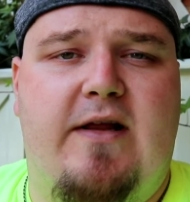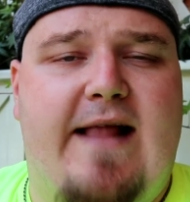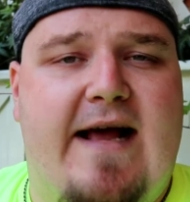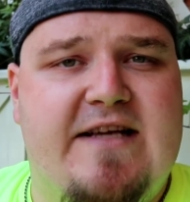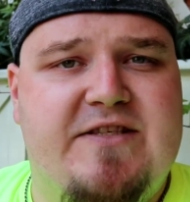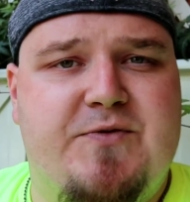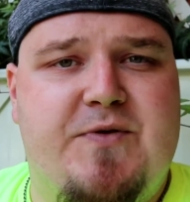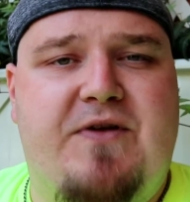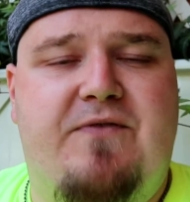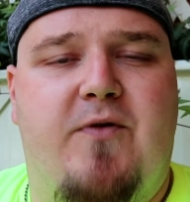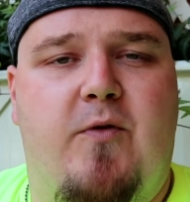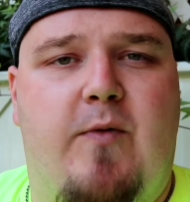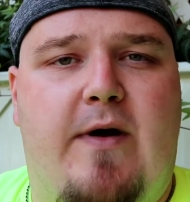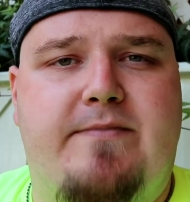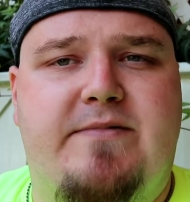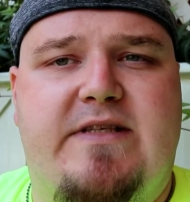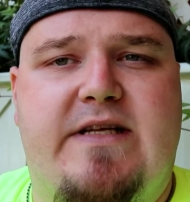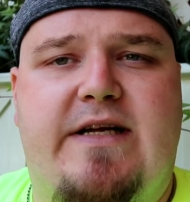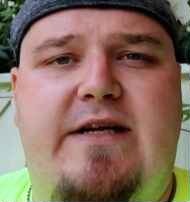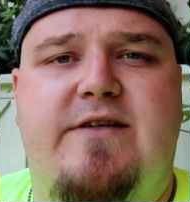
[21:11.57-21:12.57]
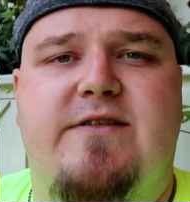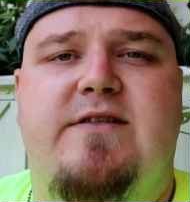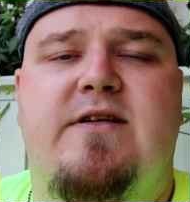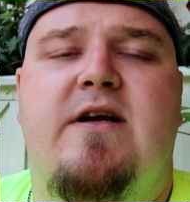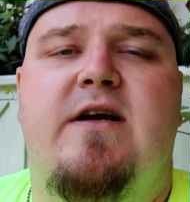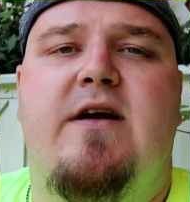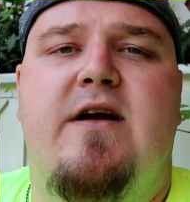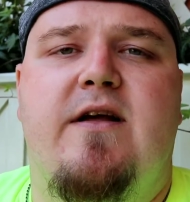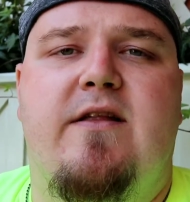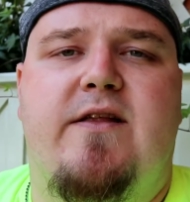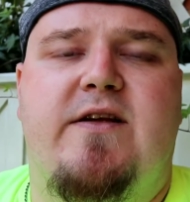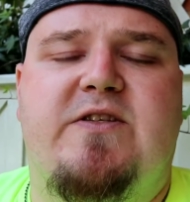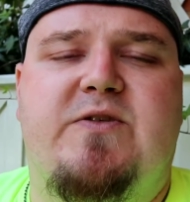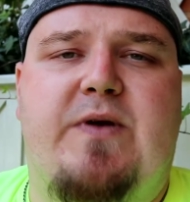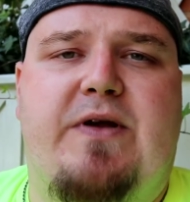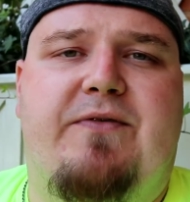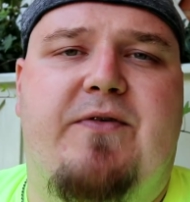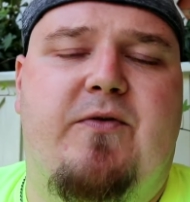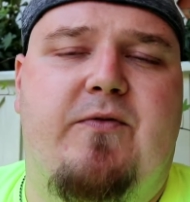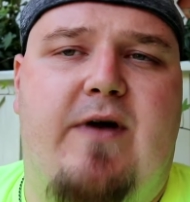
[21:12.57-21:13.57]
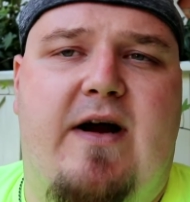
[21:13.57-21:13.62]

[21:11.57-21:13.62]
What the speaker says: Last week for Web Slingers, this week for